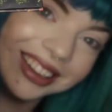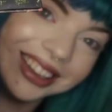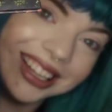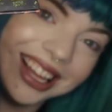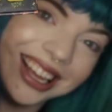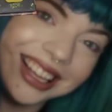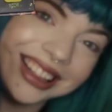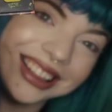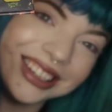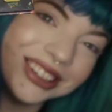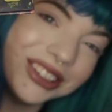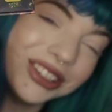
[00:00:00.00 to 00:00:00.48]

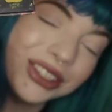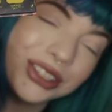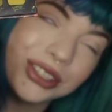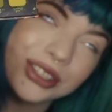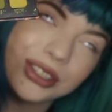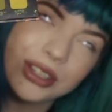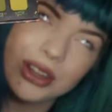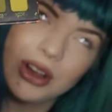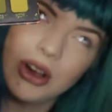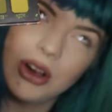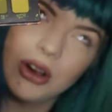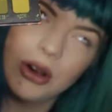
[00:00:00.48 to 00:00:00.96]
like they're
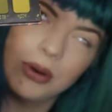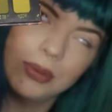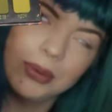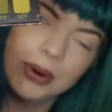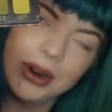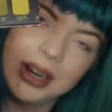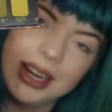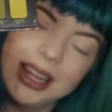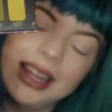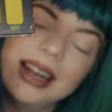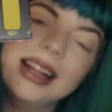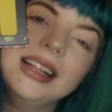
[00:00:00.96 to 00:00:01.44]
so
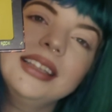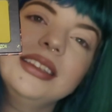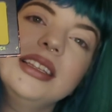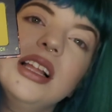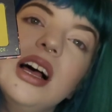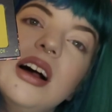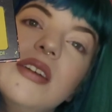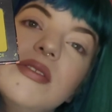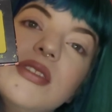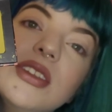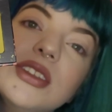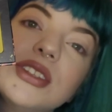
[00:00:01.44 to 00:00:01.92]
pretty and I
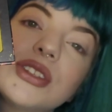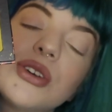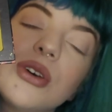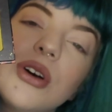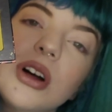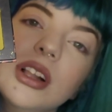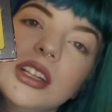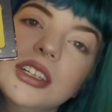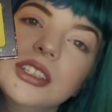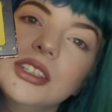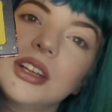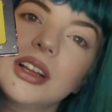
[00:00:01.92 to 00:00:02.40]
love this
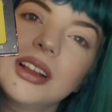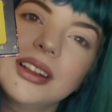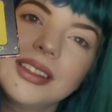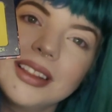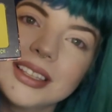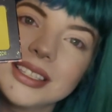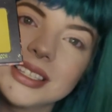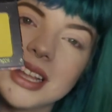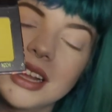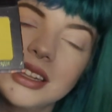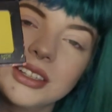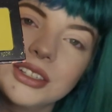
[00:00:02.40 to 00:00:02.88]
color,
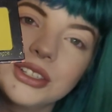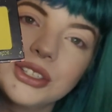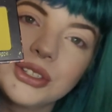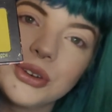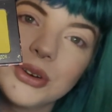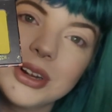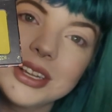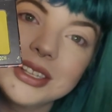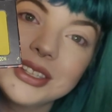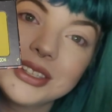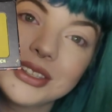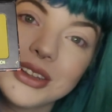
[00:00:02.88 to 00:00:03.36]
this color
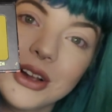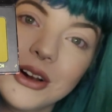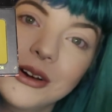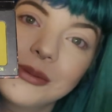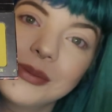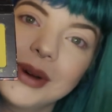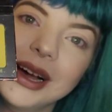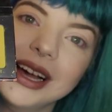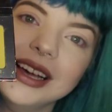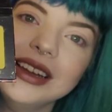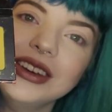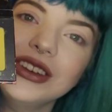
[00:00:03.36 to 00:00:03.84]
story so
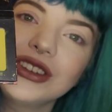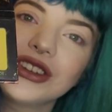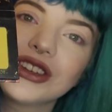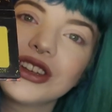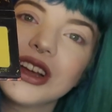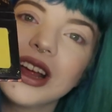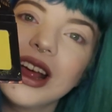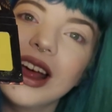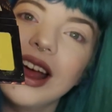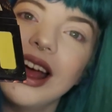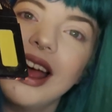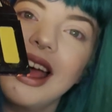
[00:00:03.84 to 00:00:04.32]
much.